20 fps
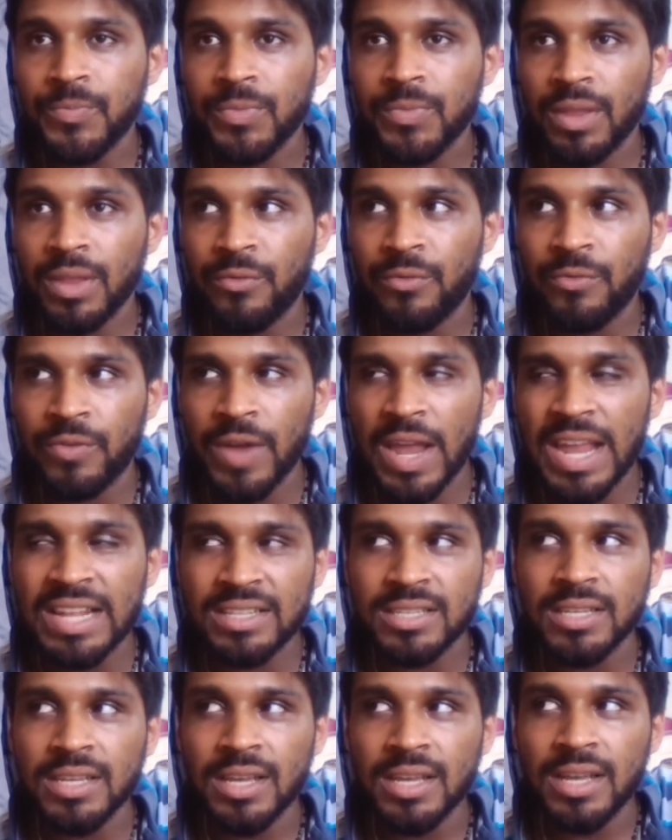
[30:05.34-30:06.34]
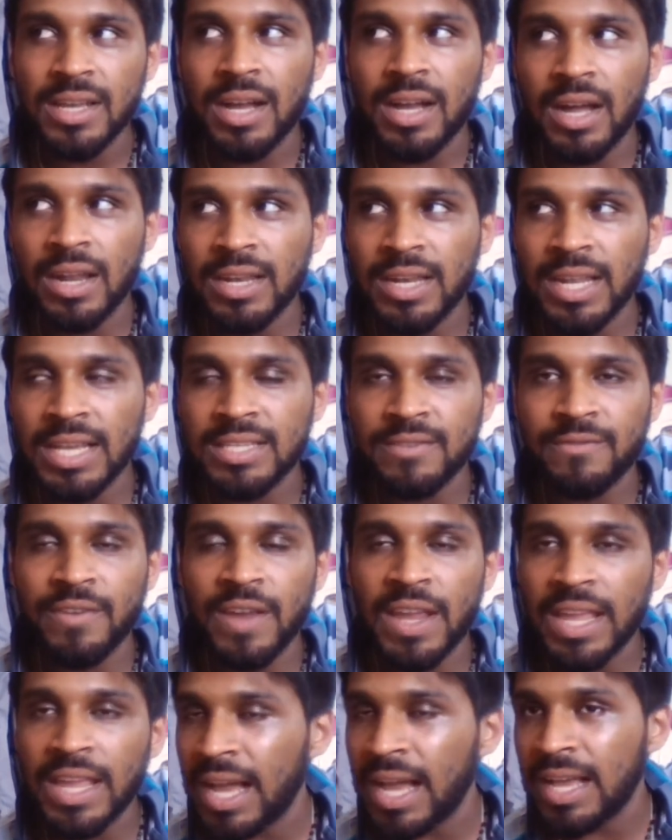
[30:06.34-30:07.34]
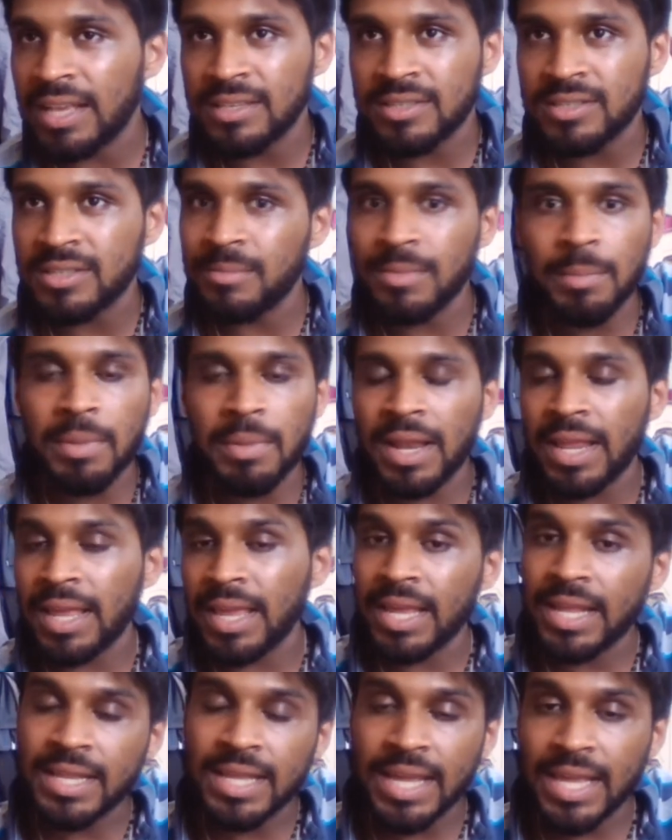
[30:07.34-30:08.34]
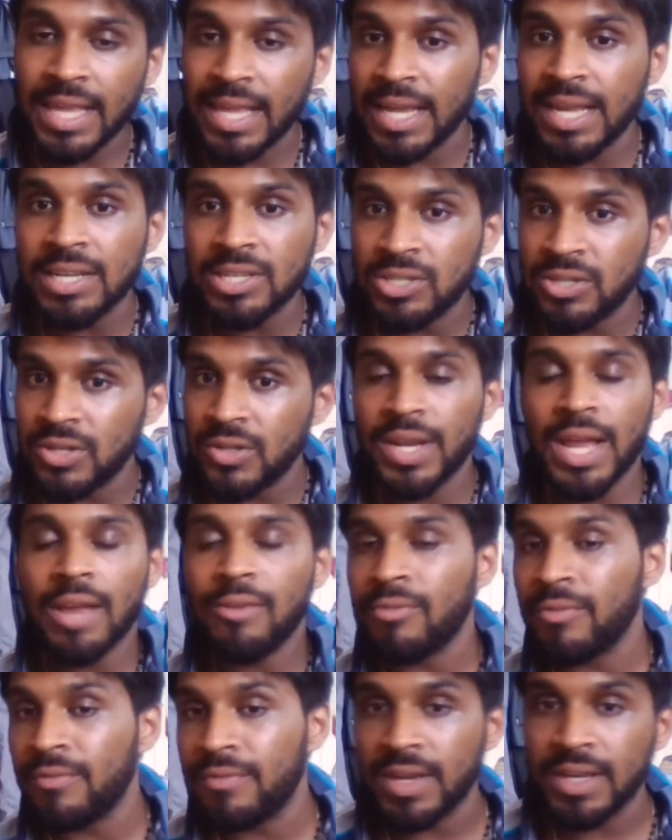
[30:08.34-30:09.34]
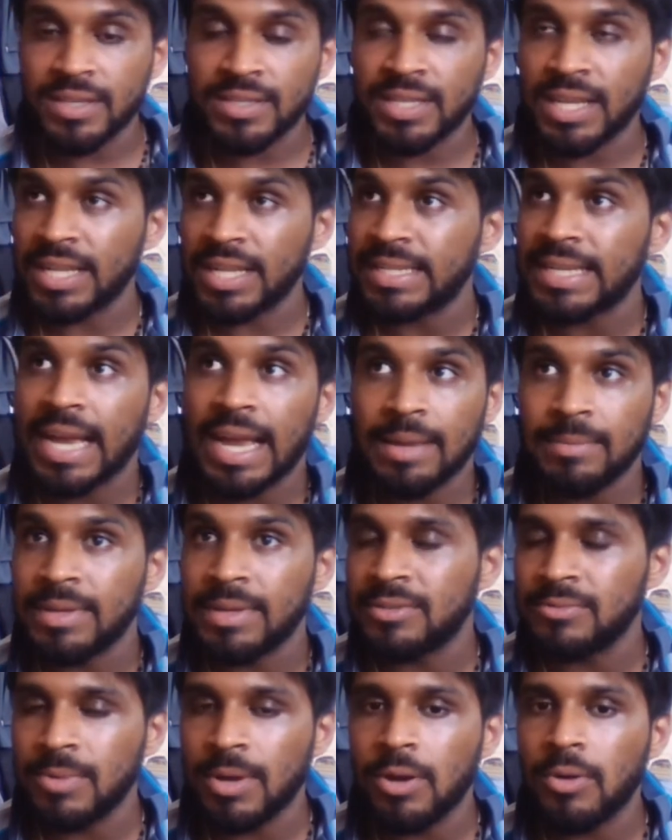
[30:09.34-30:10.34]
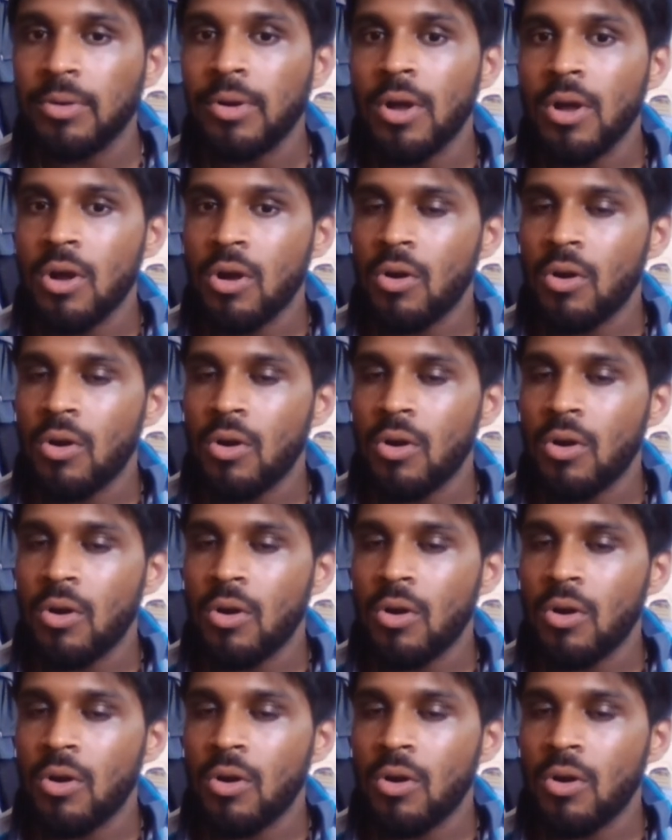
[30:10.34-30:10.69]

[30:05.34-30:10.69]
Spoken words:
Fate, unless Fate has some ability that he can do, like reversing time as well,